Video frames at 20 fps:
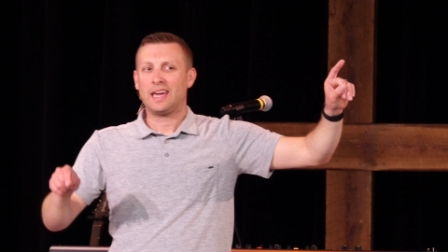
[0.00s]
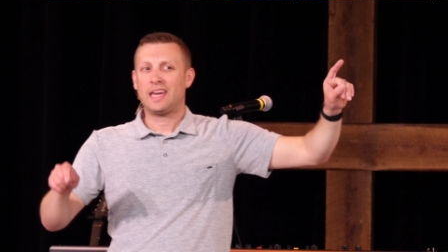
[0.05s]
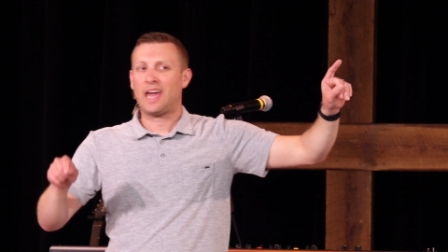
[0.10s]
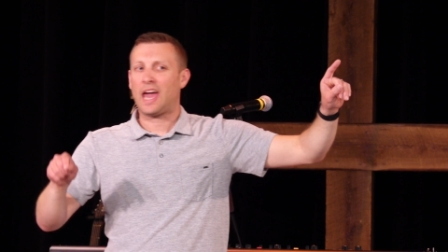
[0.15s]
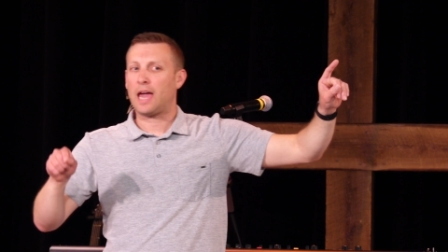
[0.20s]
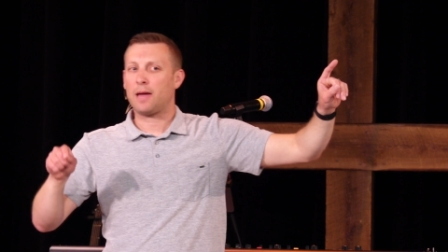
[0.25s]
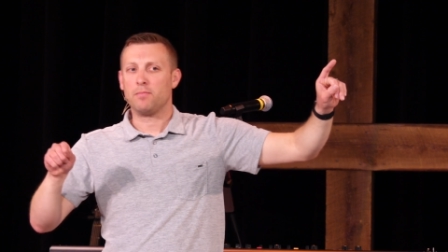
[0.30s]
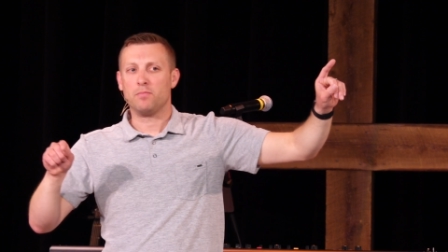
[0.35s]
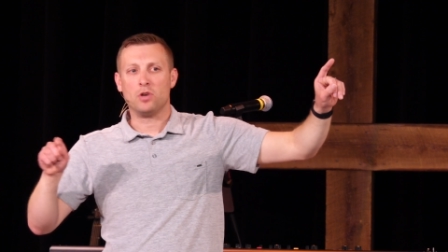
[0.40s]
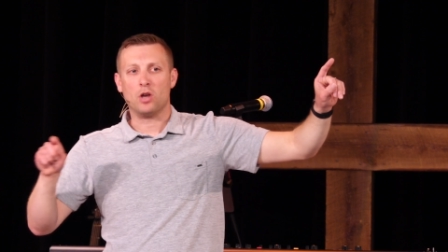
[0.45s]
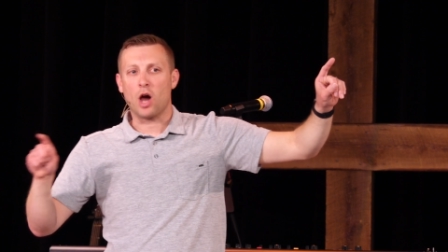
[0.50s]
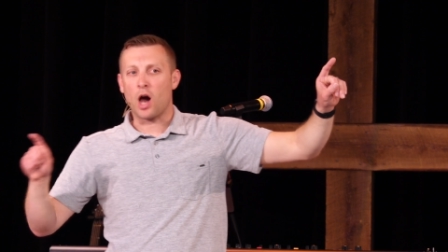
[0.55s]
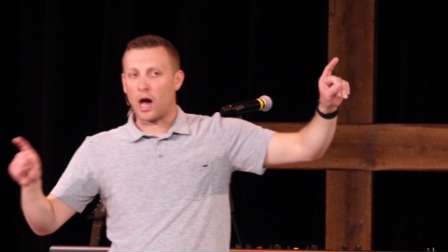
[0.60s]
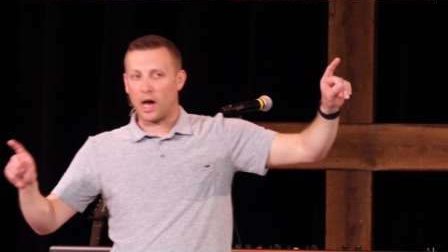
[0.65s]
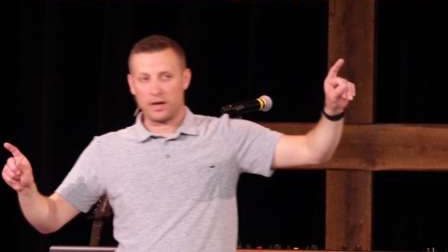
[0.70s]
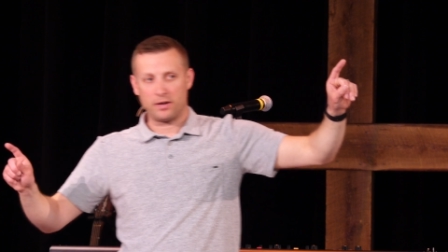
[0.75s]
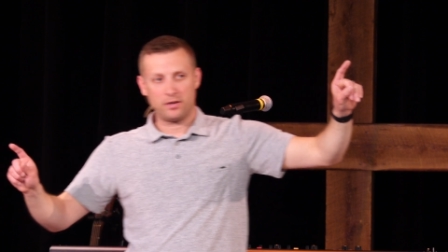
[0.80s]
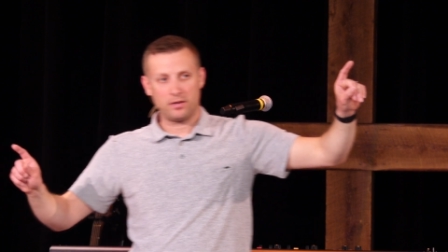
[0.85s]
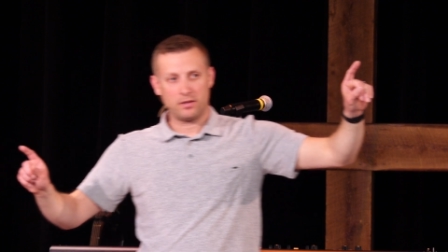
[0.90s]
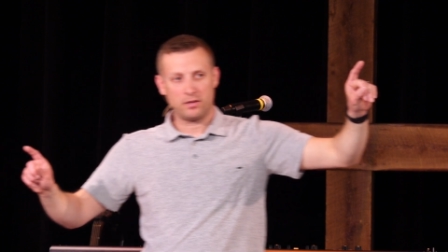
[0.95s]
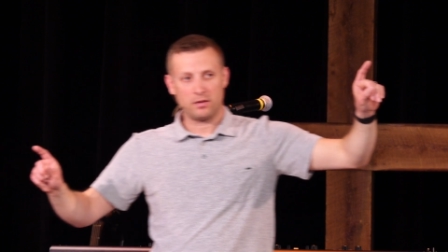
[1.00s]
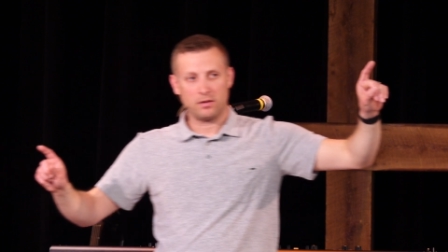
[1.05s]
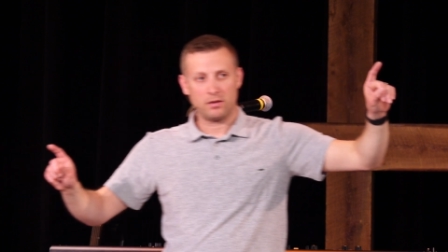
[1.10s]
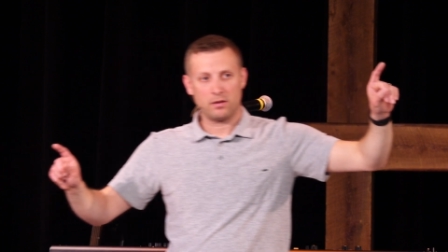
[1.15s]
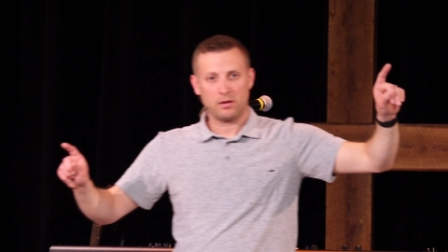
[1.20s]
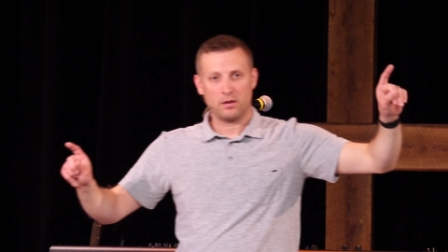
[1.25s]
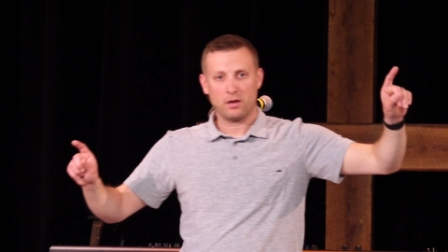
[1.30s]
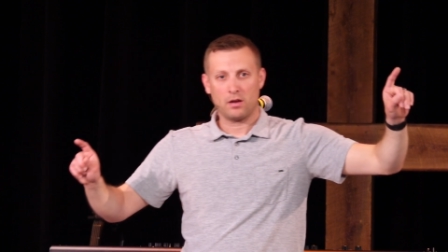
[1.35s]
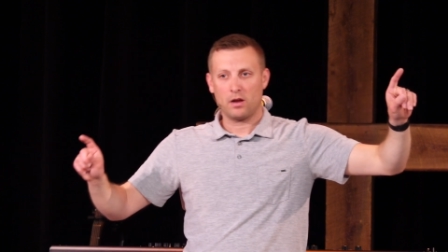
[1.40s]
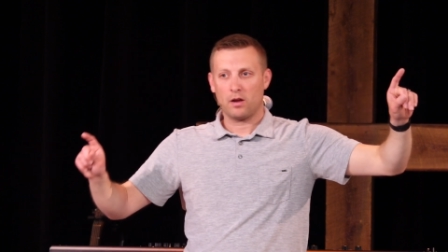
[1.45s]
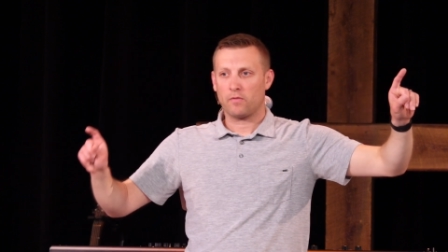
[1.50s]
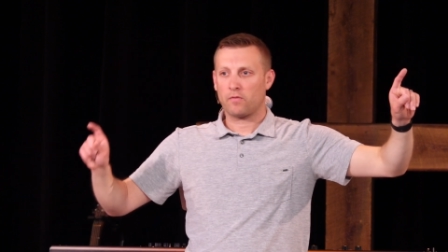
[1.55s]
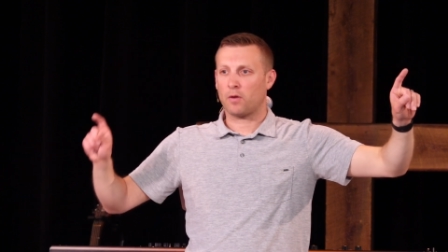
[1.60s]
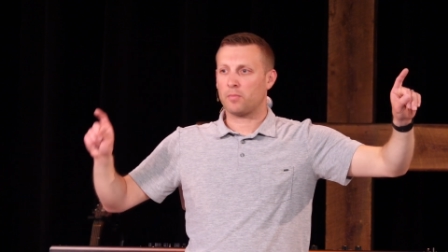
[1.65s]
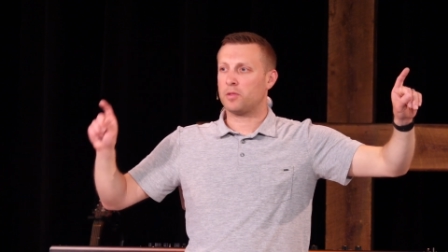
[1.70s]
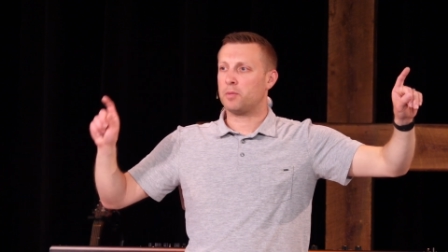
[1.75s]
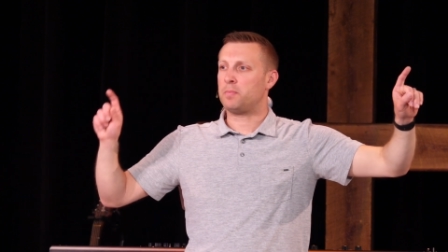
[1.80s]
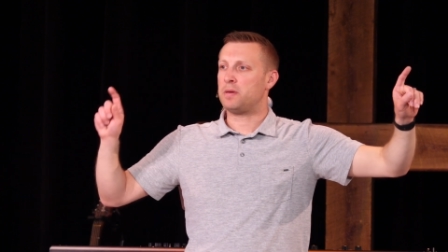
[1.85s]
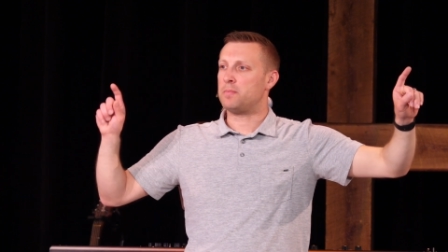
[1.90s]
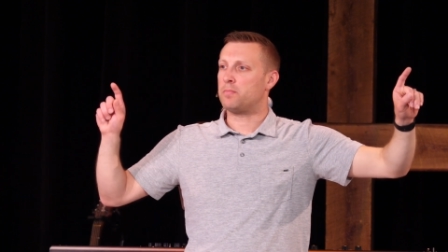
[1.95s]
came not
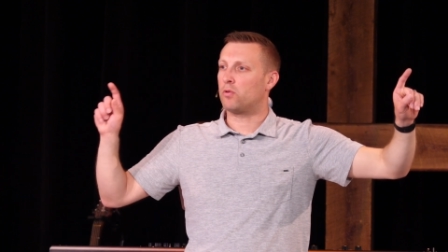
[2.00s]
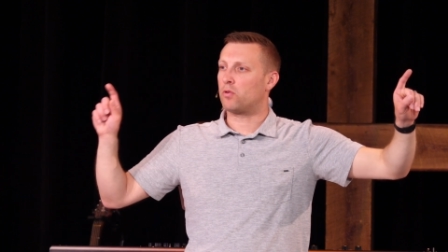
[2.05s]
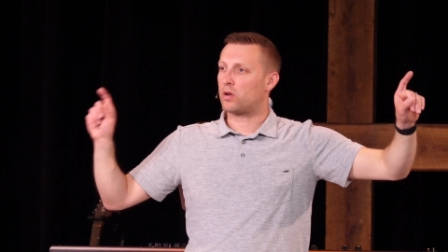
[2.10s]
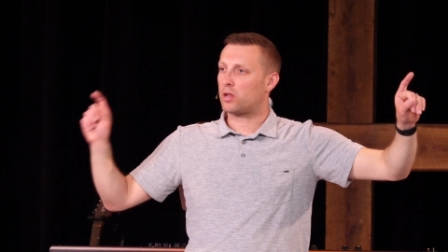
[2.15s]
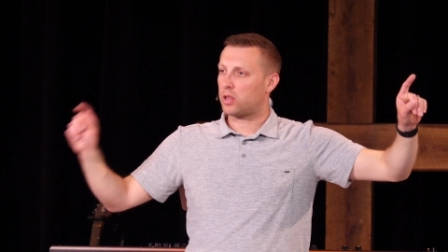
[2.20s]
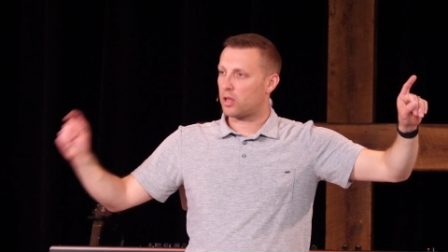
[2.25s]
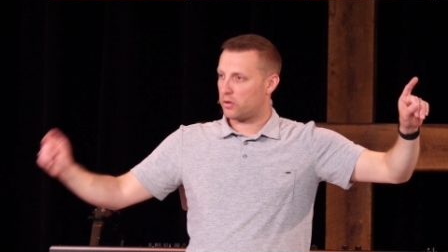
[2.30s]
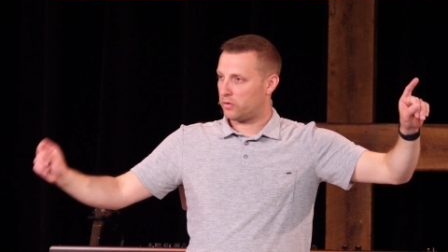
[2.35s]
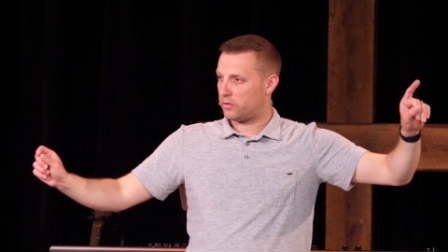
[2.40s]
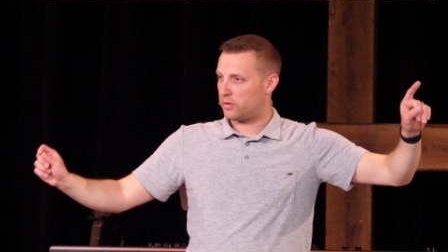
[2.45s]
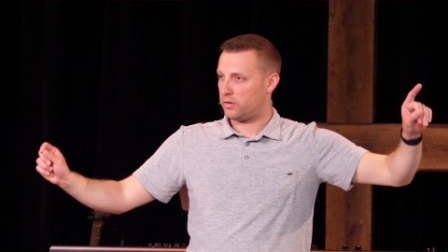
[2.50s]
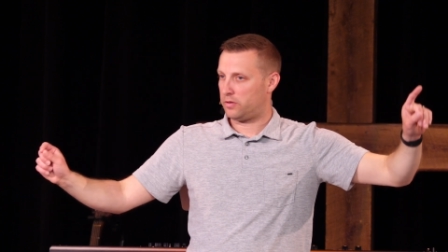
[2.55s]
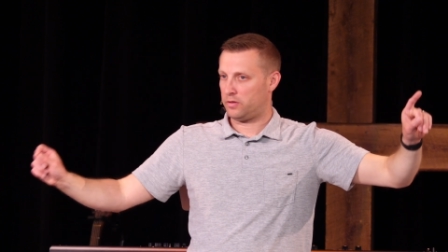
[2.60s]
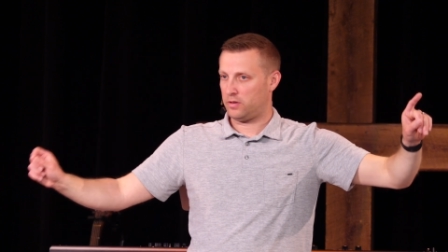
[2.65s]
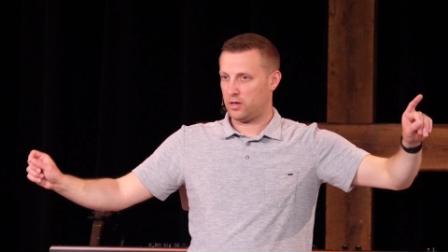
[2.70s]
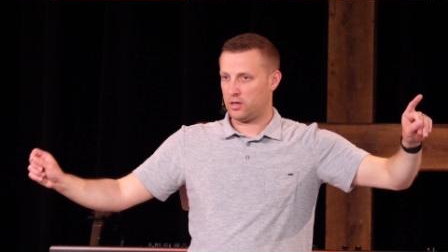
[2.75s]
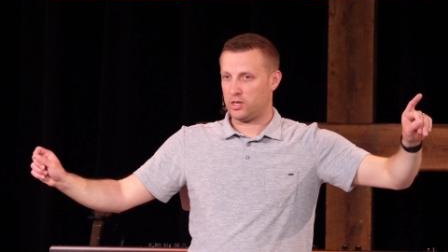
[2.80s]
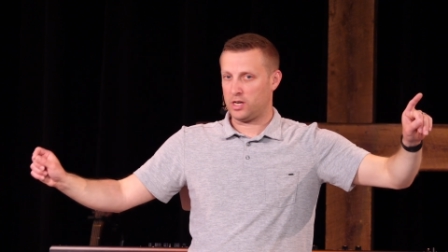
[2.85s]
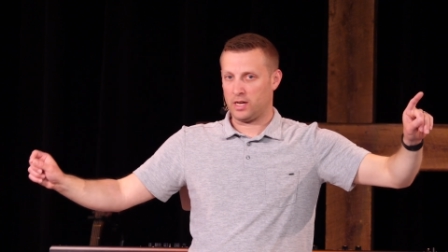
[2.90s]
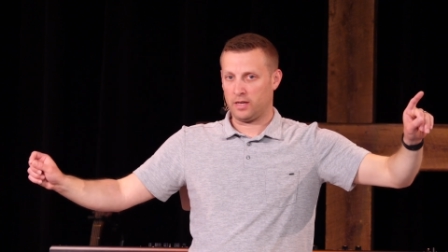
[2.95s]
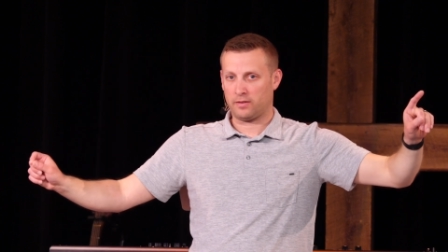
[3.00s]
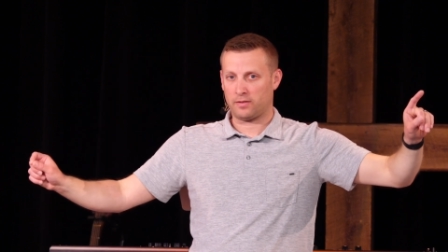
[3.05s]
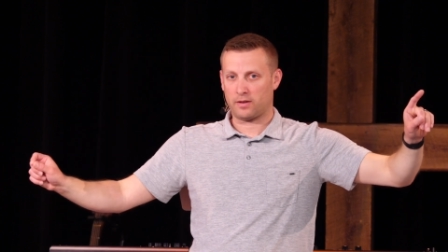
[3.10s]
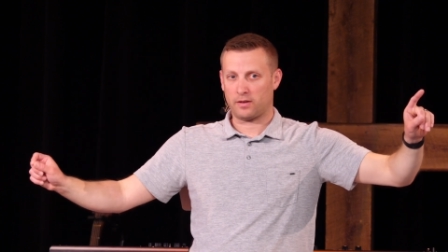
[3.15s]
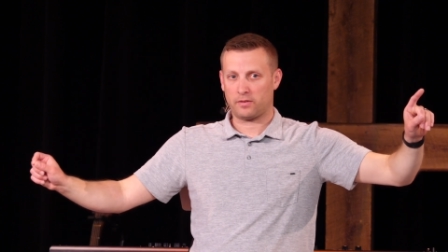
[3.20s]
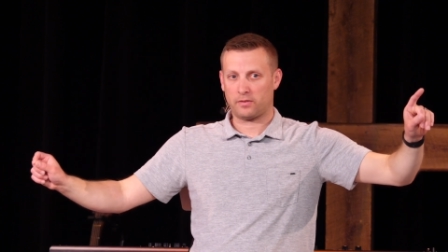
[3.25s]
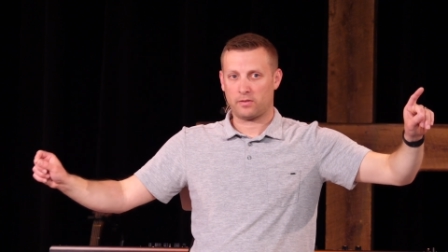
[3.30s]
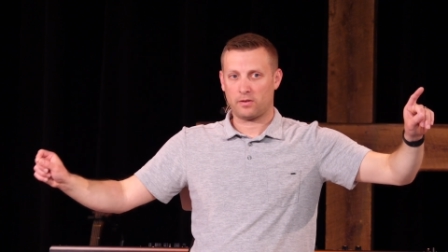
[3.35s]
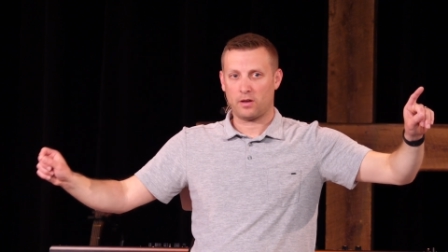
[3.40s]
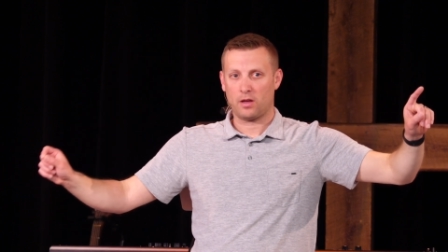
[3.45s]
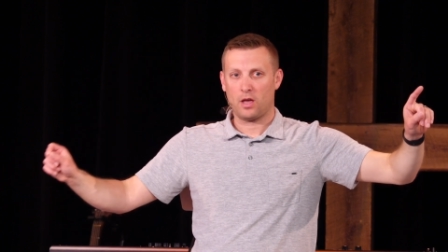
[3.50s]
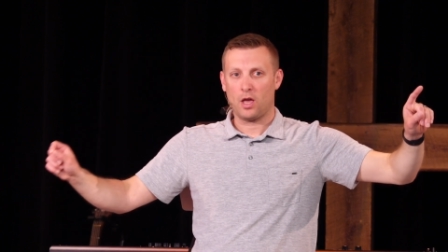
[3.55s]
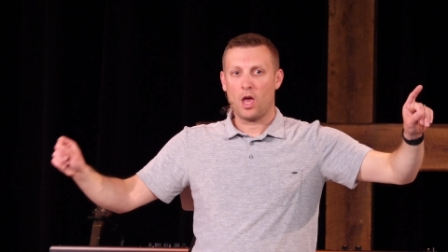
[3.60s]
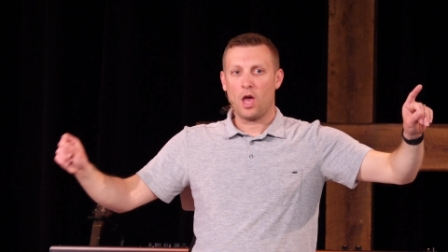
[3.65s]
from the people closest to Jesus,